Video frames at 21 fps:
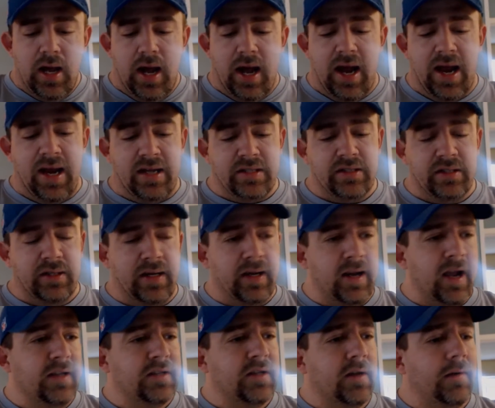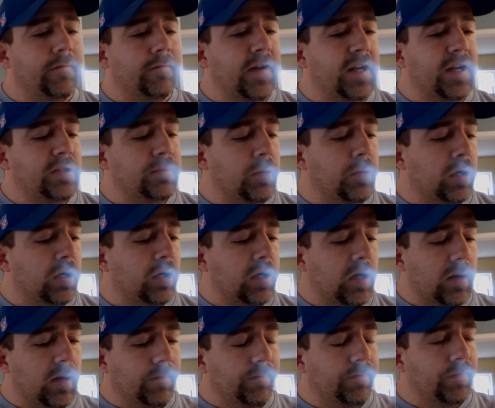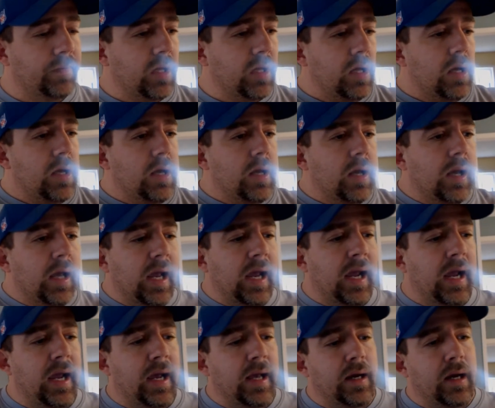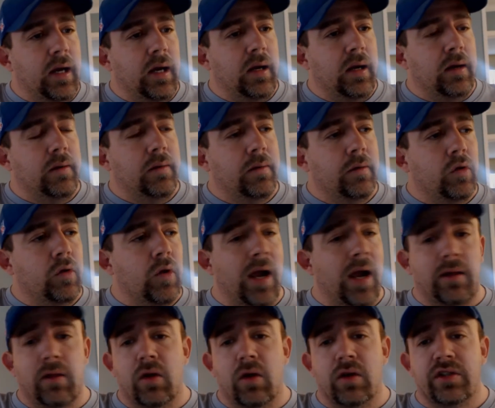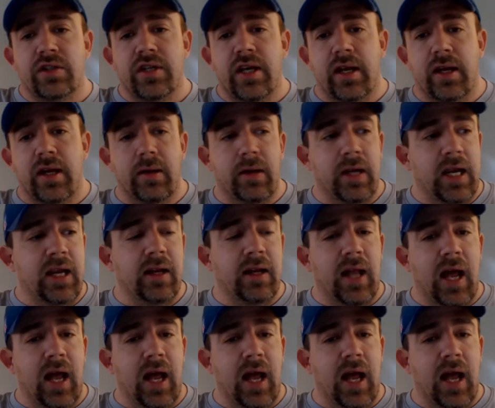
I asked the guys on Facebook, and Crack Lotus said it. He